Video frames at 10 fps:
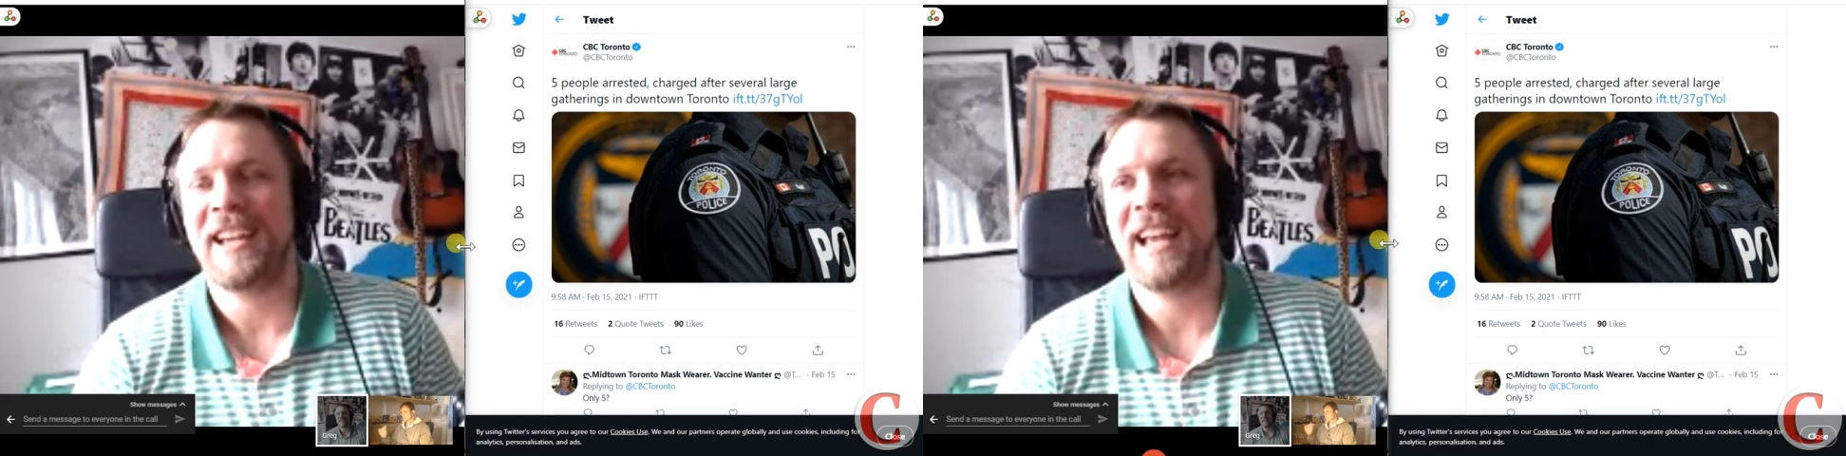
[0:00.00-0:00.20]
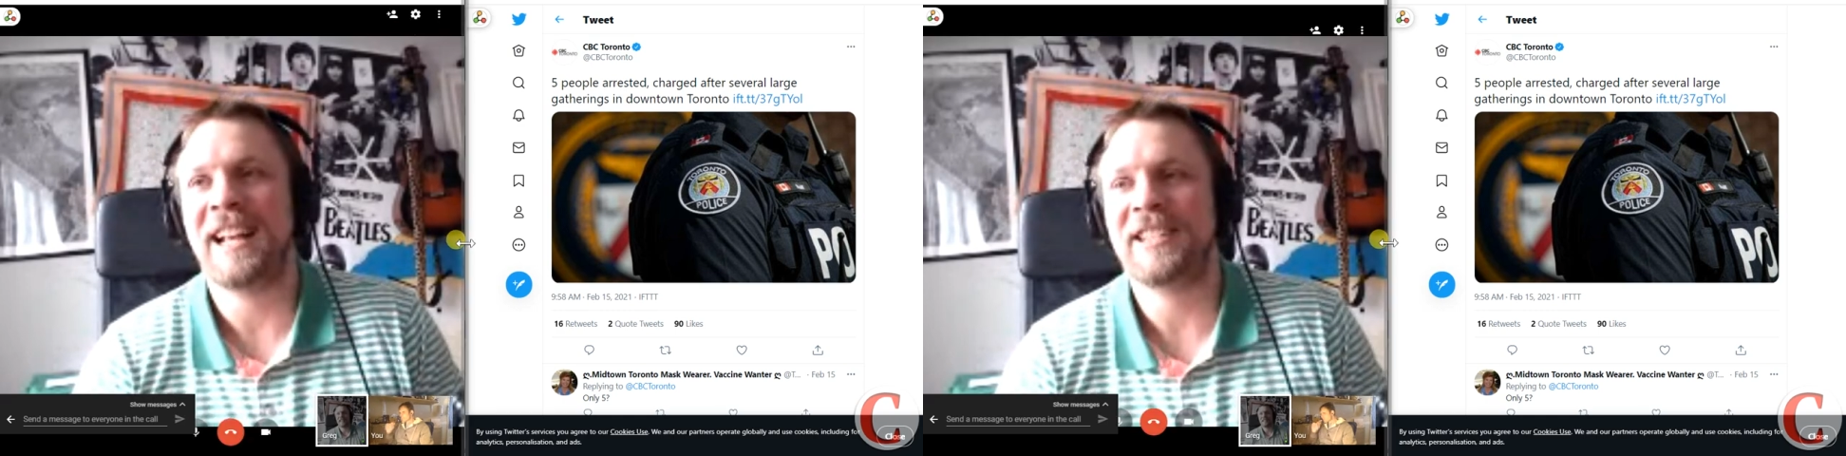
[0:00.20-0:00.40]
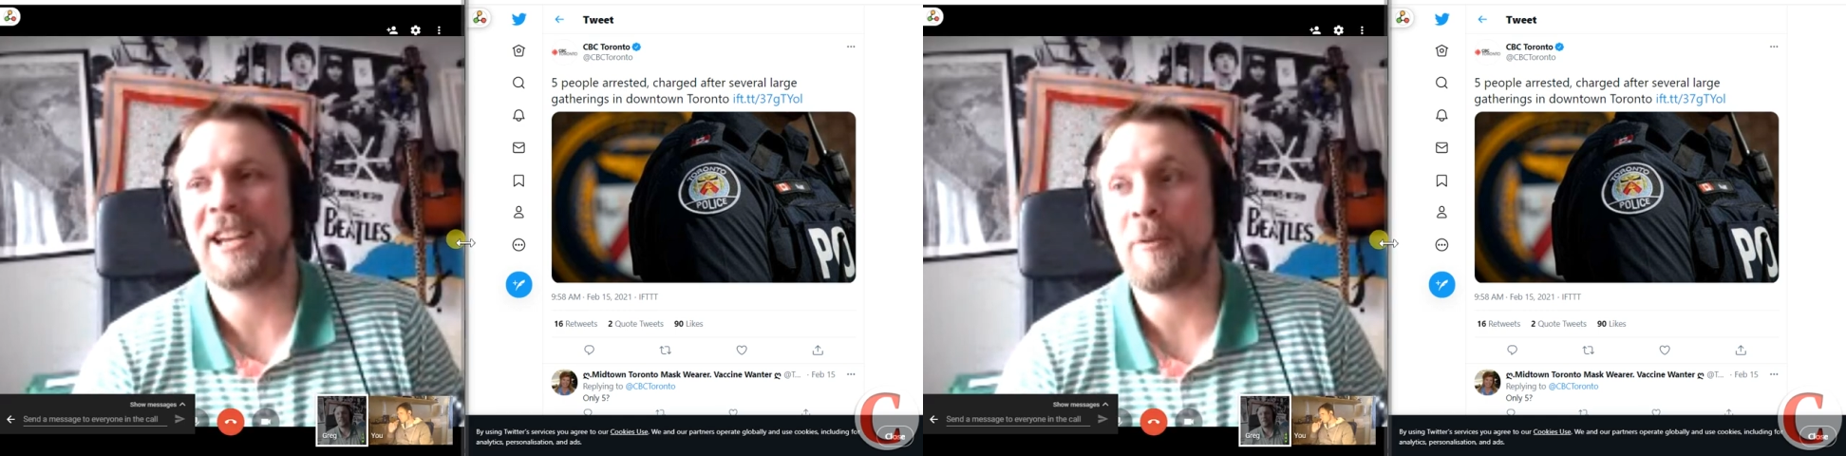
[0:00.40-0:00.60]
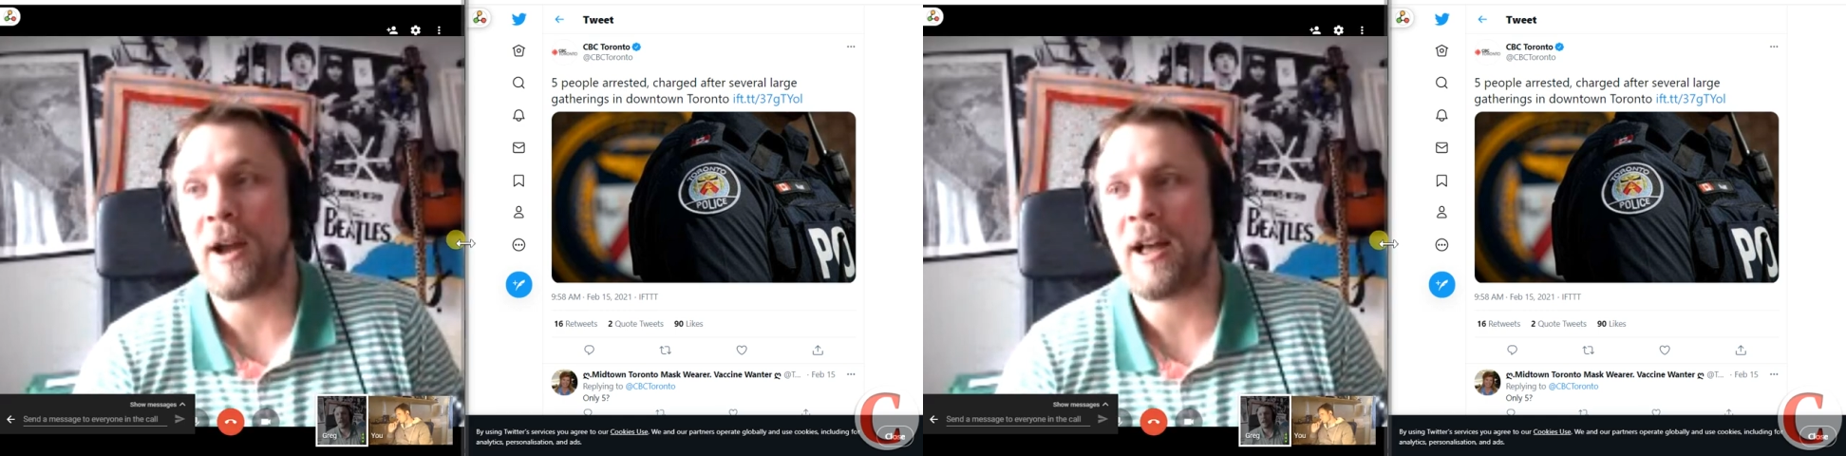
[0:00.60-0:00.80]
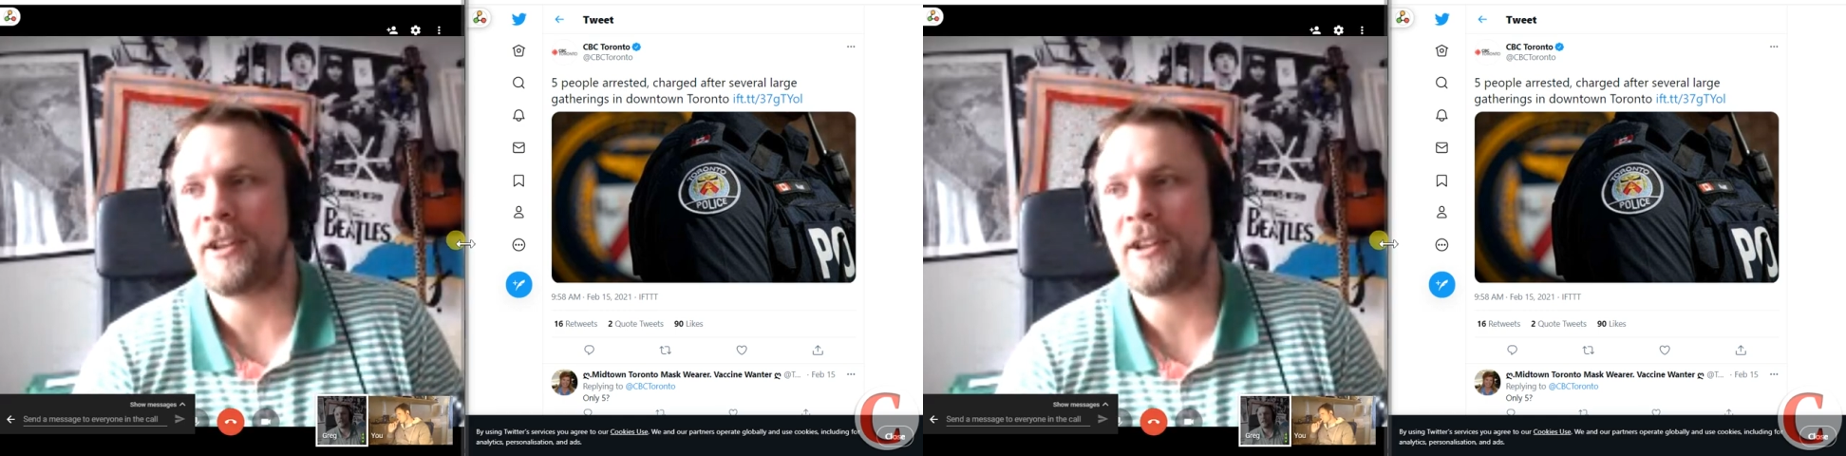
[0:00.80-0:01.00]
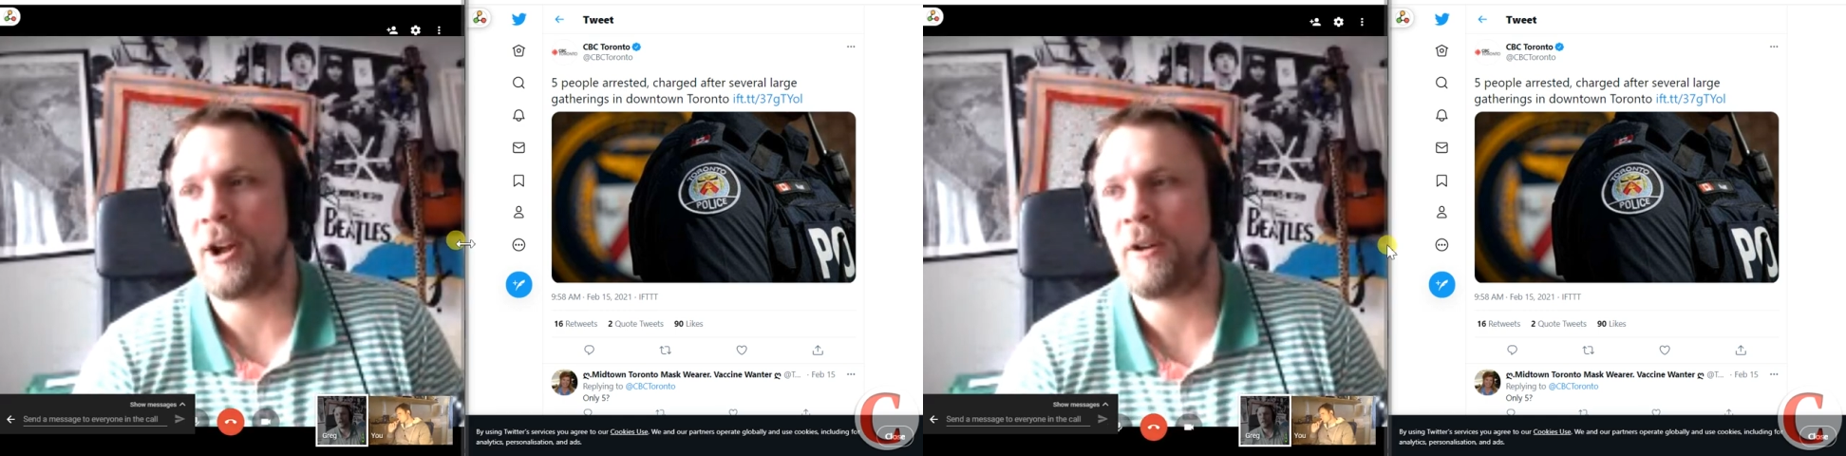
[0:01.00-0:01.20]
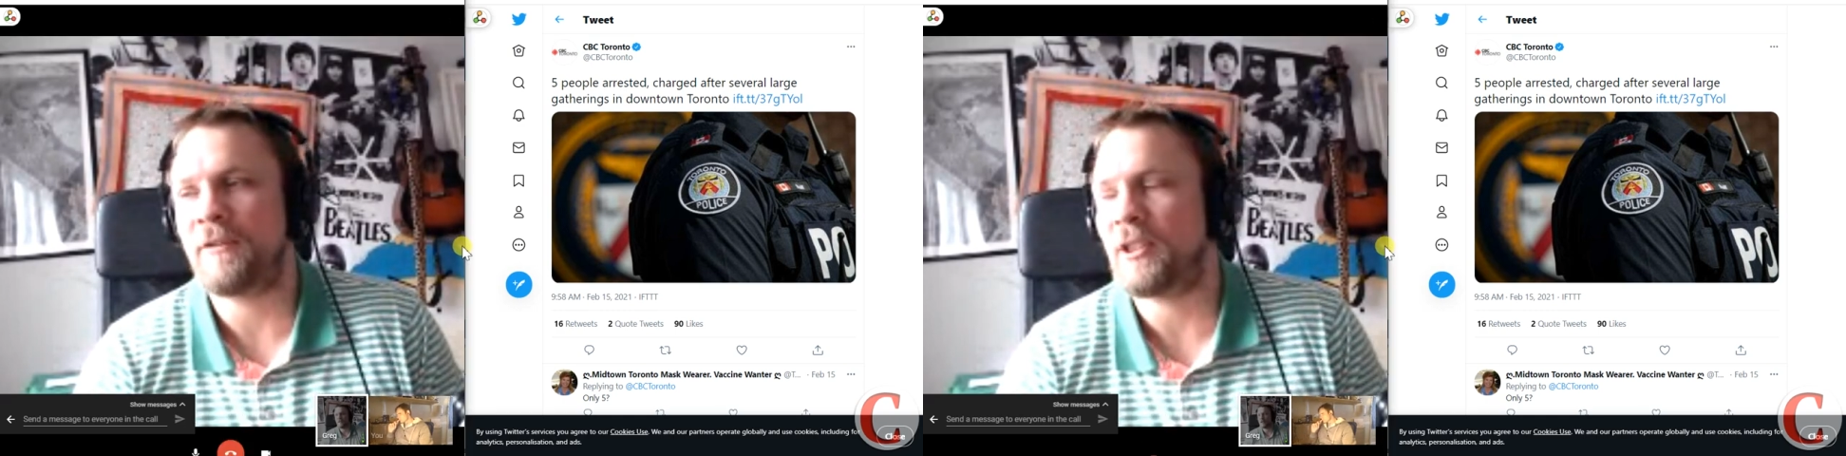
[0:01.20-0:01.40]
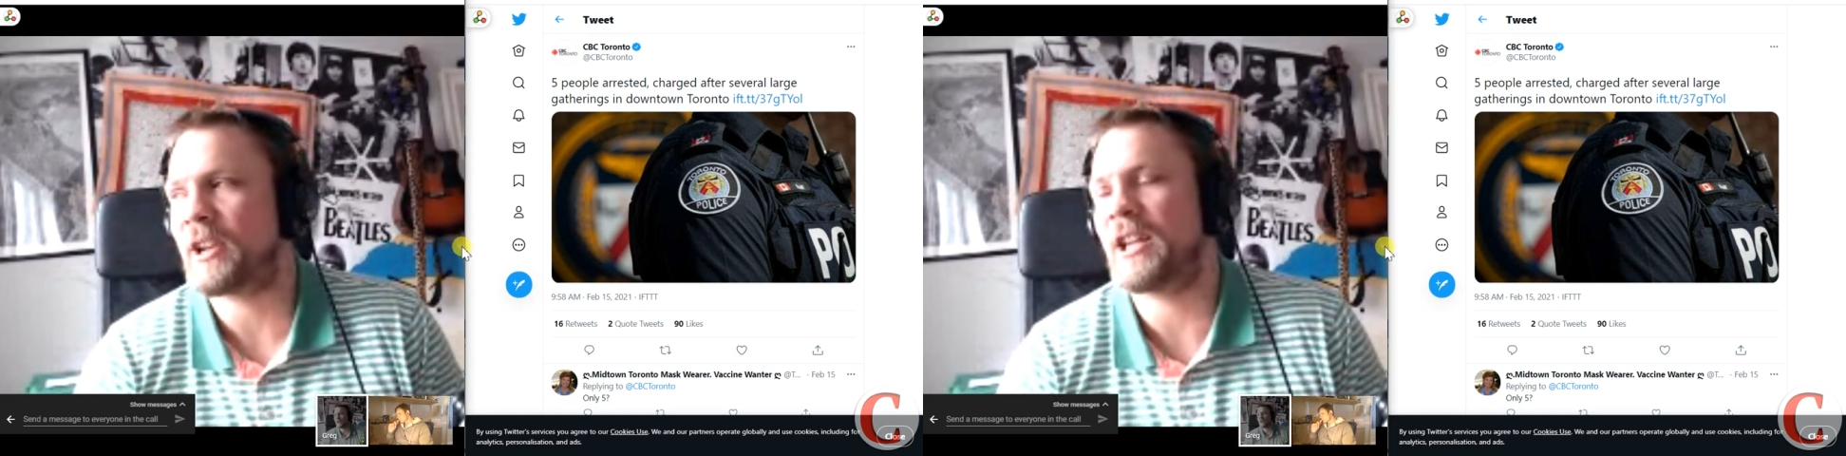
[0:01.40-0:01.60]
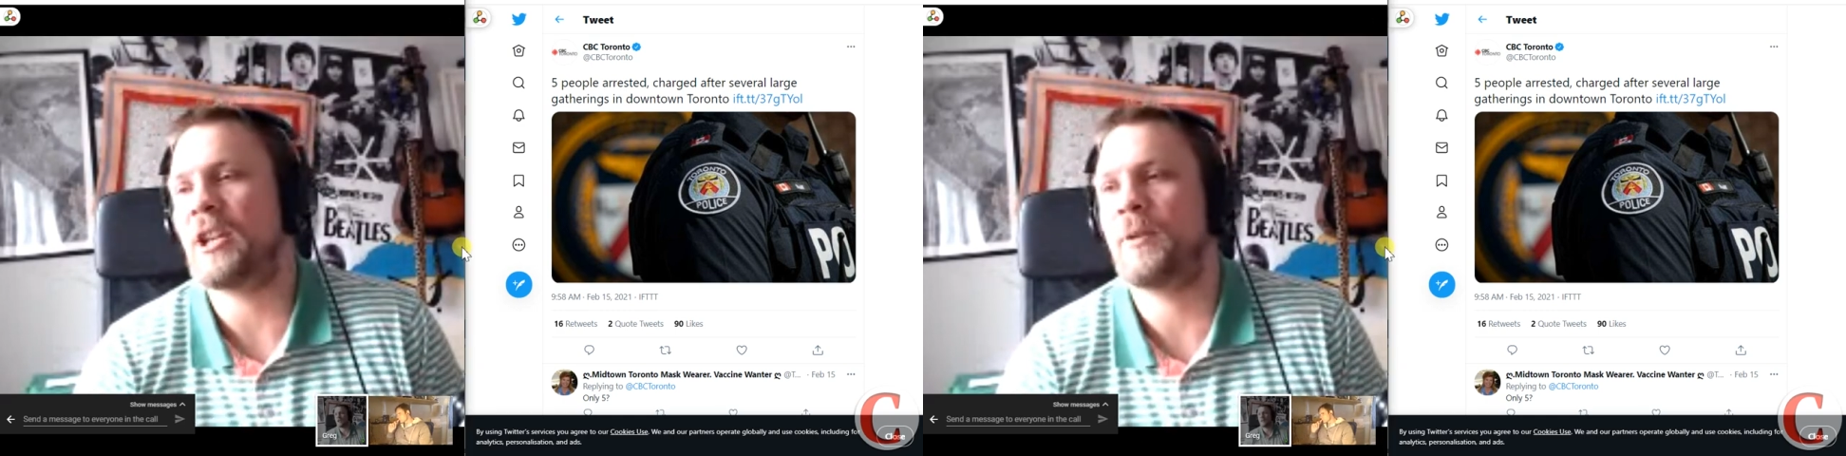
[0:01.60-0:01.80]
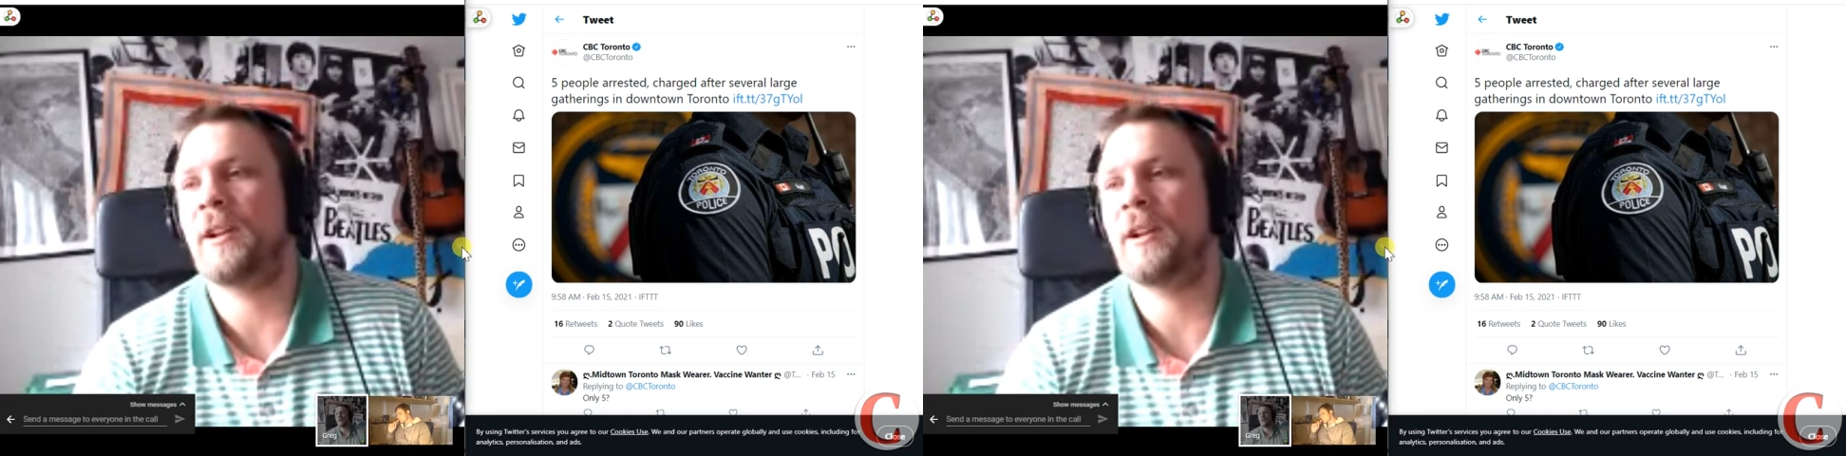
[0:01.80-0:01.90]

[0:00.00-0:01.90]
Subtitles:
And it's like, well, you know, if you look into it,